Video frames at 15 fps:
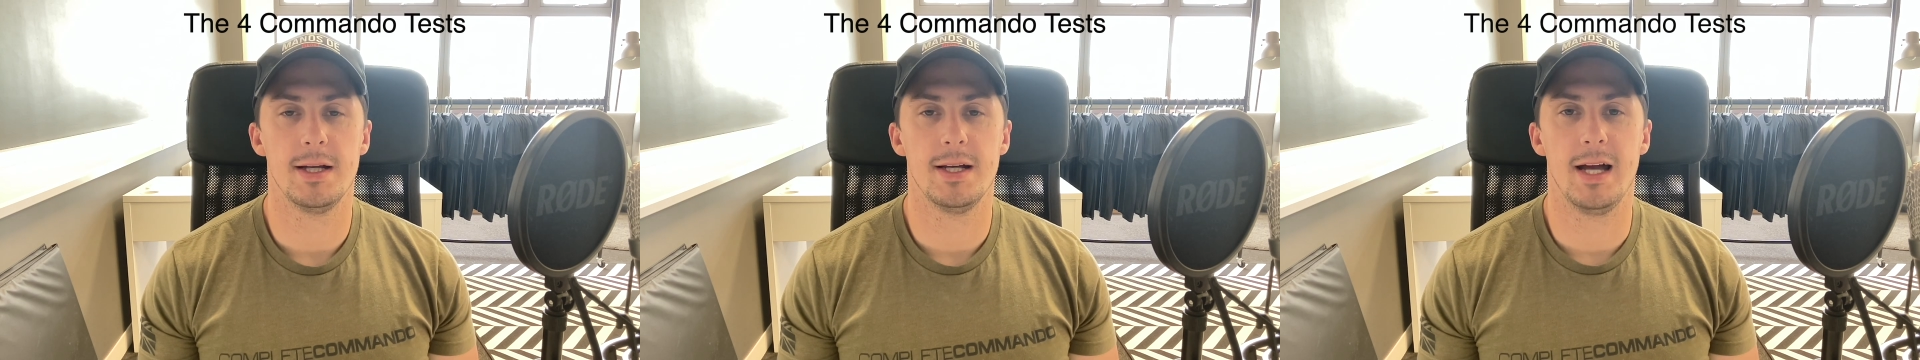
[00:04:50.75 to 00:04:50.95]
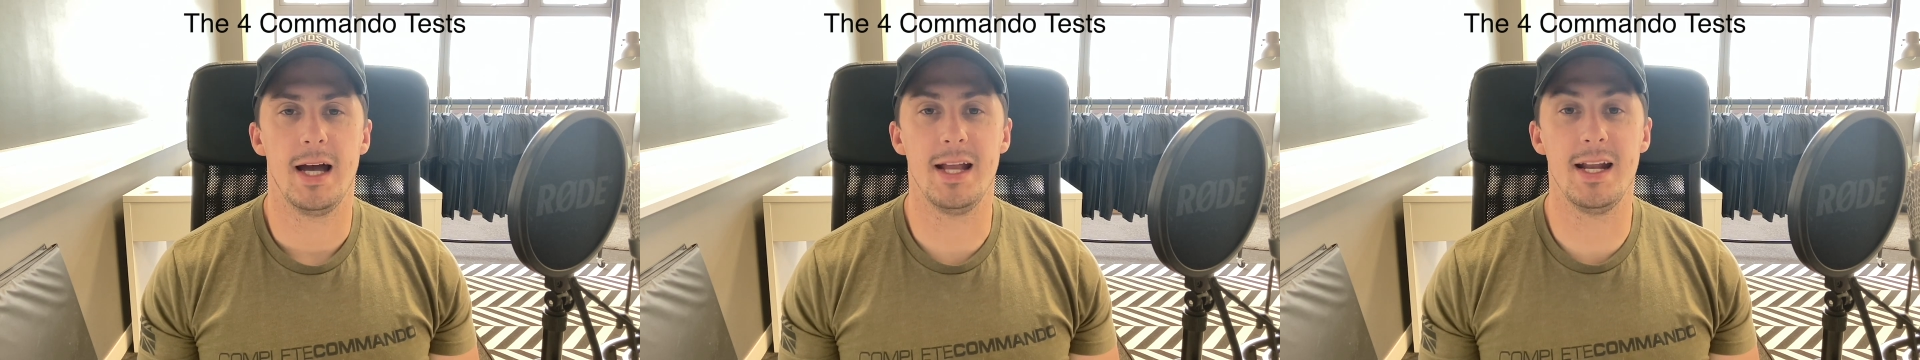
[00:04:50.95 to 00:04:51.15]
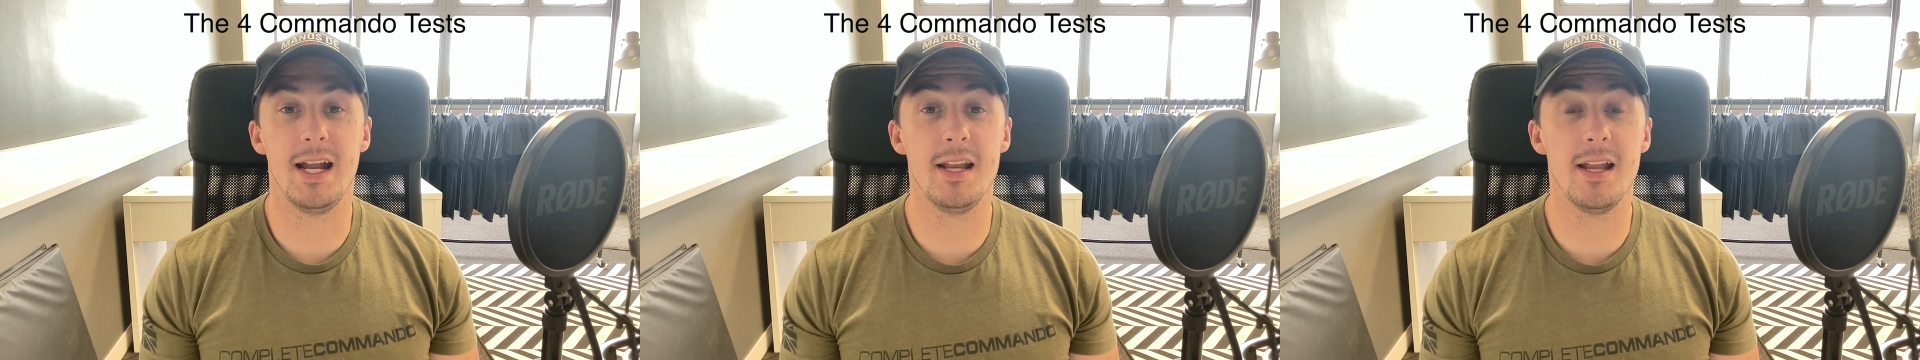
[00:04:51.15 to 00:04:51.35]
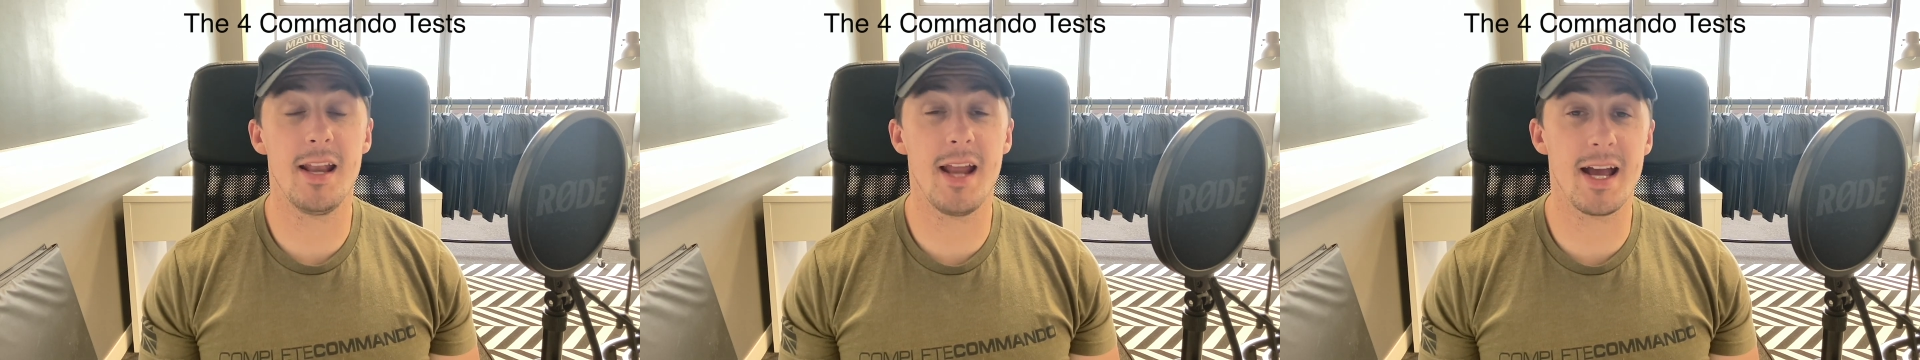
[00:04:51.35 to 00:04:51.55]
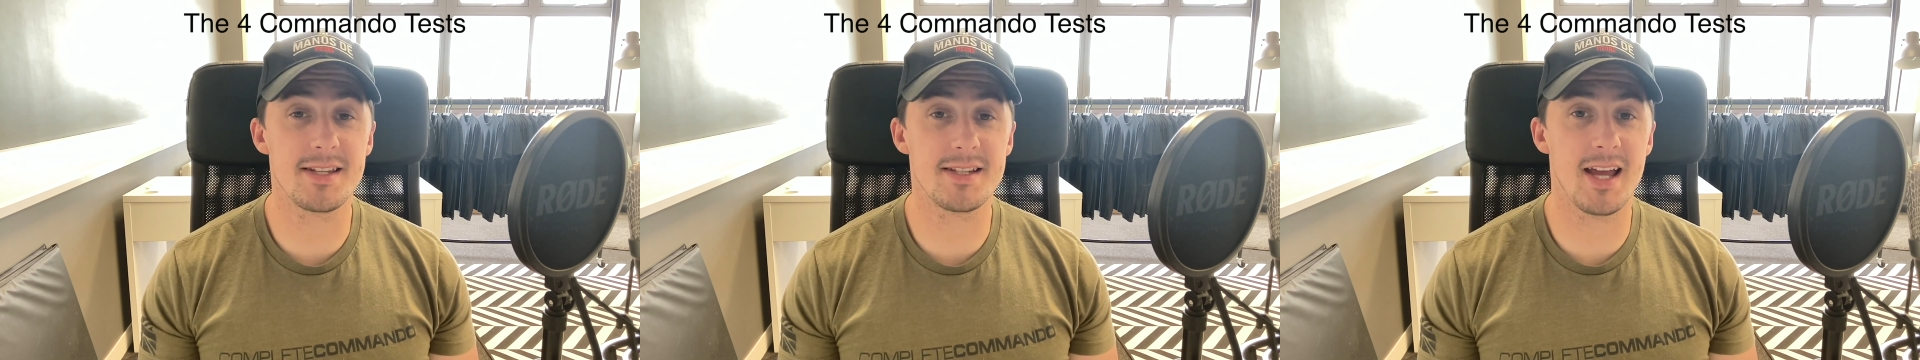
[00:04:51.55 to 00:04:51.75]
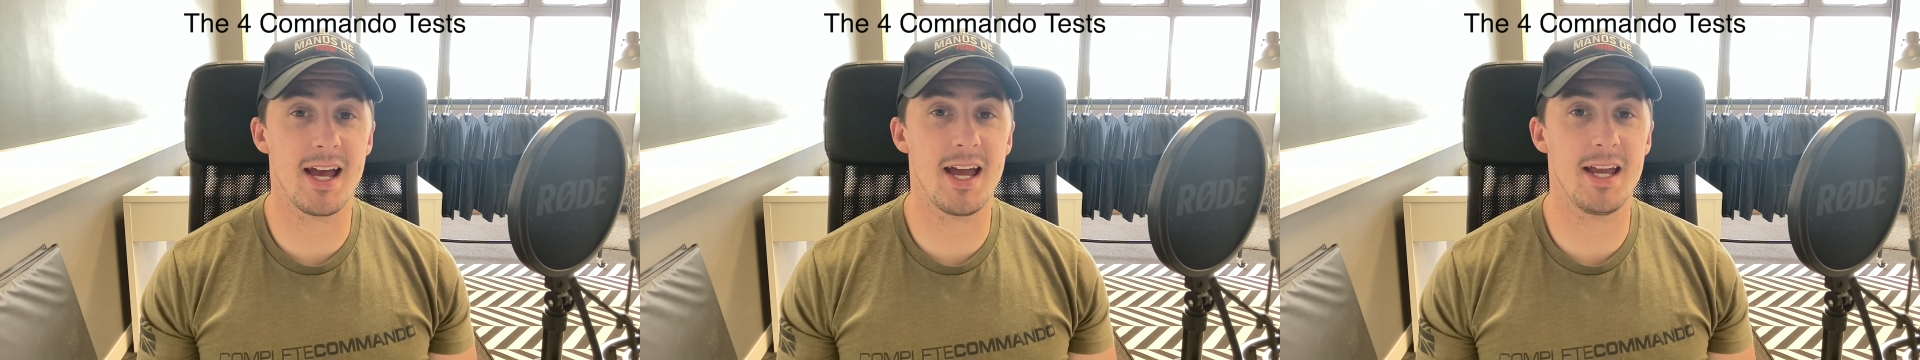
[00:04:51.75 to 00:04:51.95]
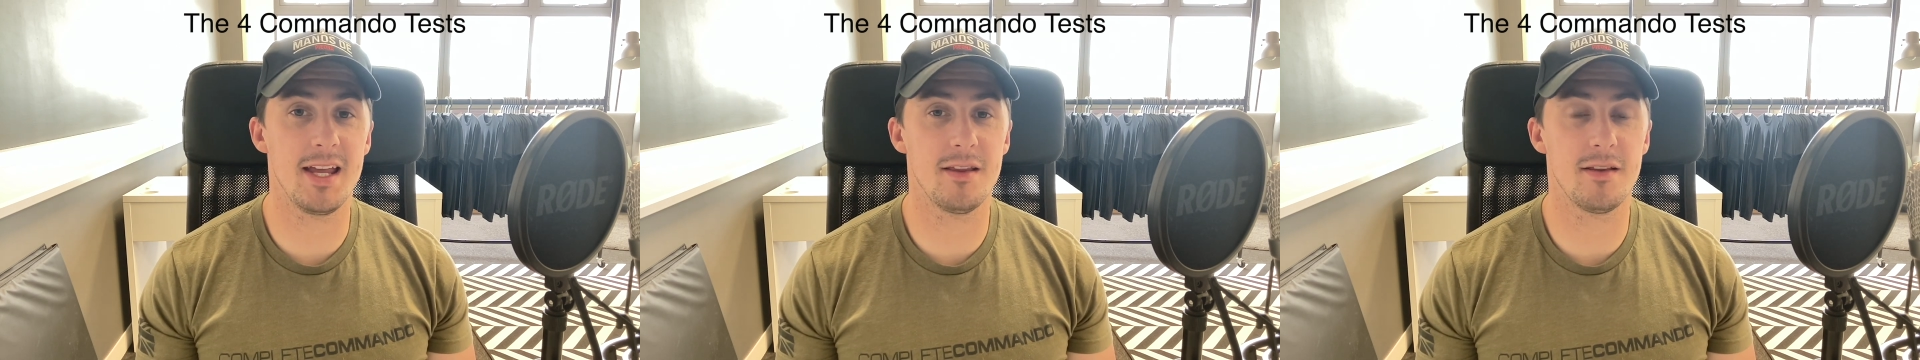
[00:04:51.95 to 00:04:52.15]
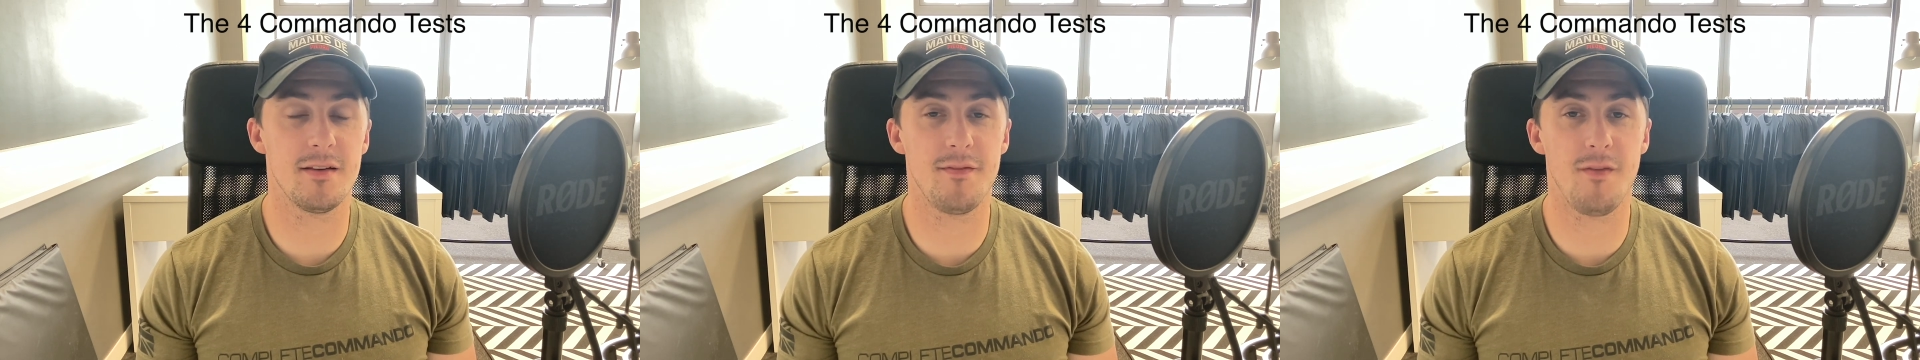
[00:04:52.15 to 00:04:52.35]
And then the next day,
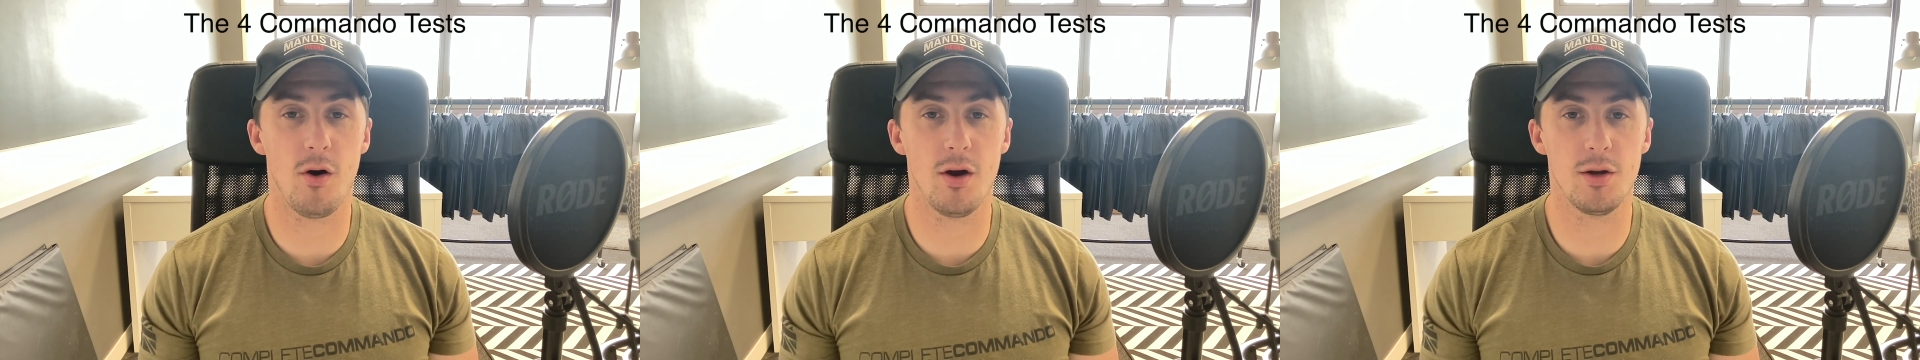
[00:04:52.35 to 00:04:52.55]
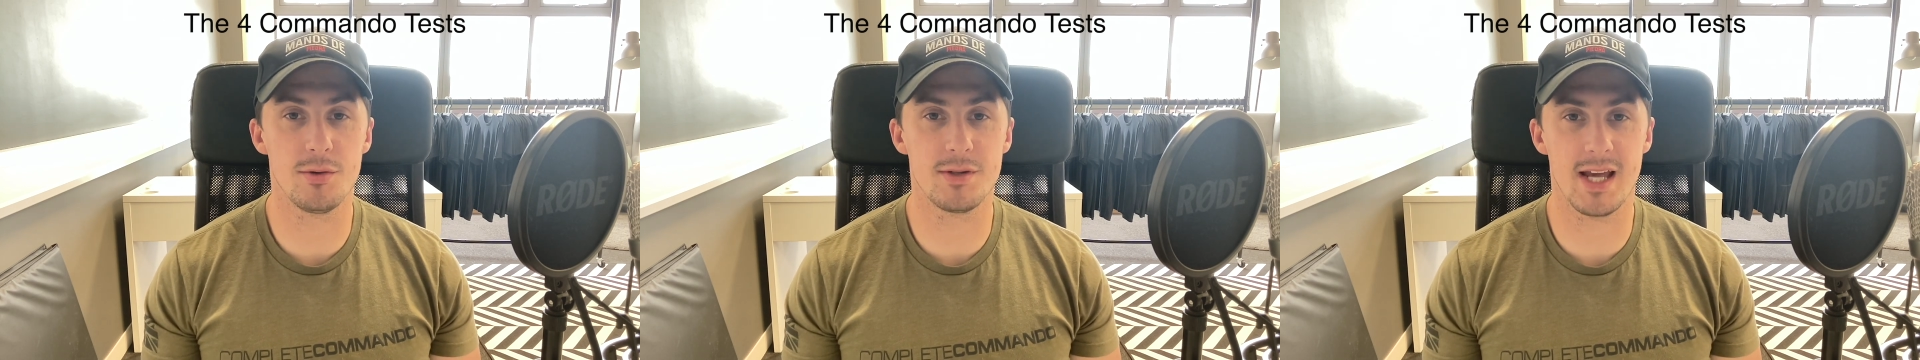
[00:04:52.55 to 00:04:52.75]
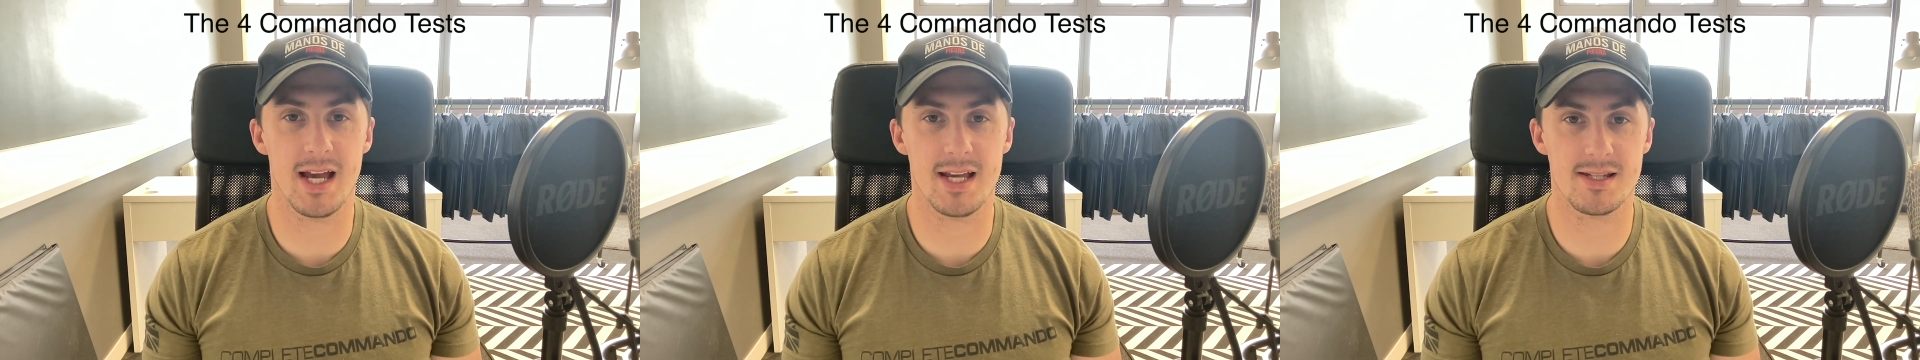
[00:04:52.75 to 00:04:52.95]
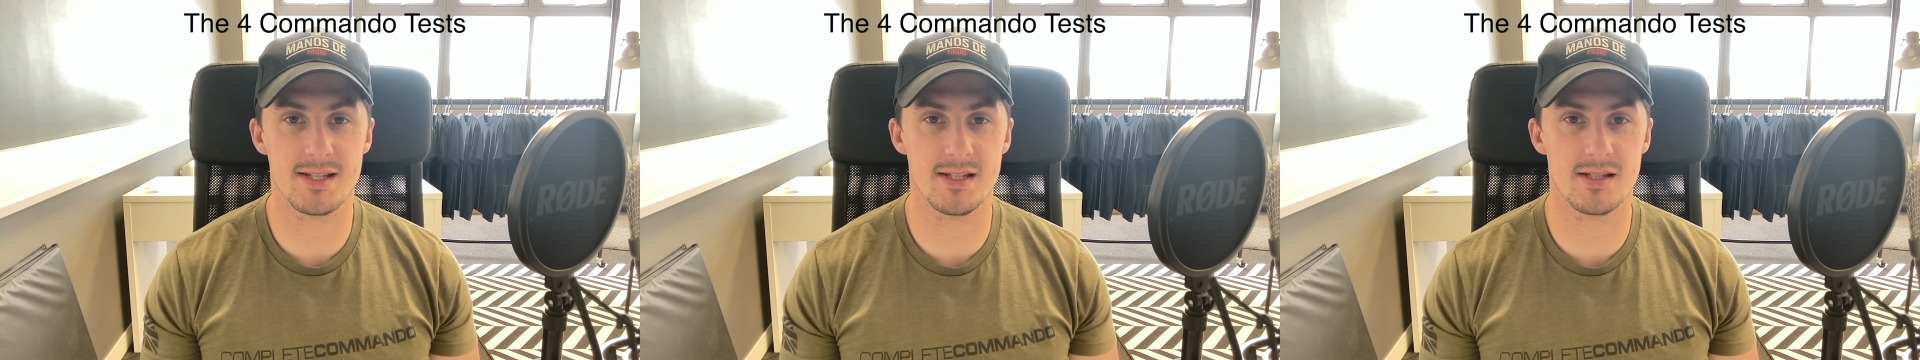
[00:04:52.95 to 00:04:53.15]
the final test